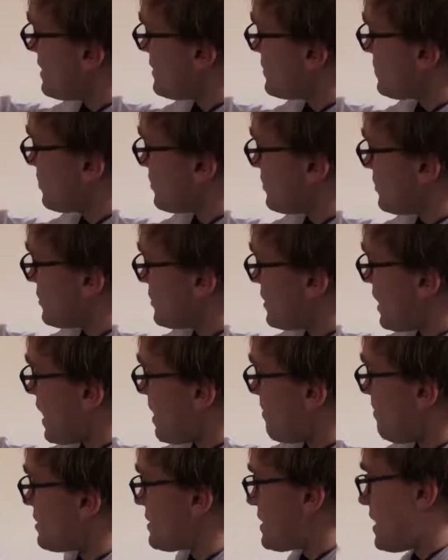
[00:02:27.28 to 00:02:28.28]
this was the
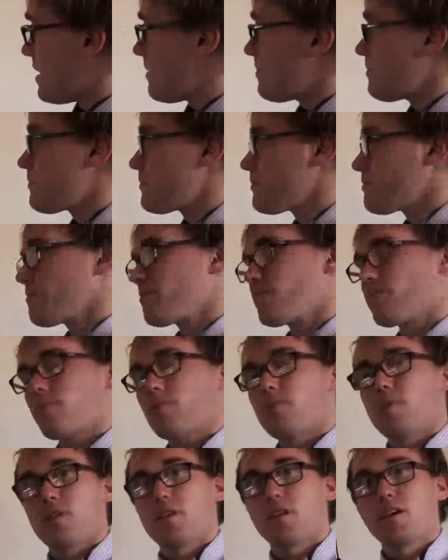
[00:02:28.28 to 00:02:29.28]
diameter,
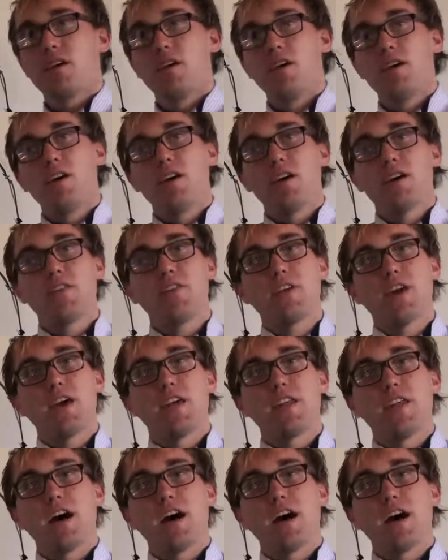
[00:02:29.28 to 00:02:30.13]
then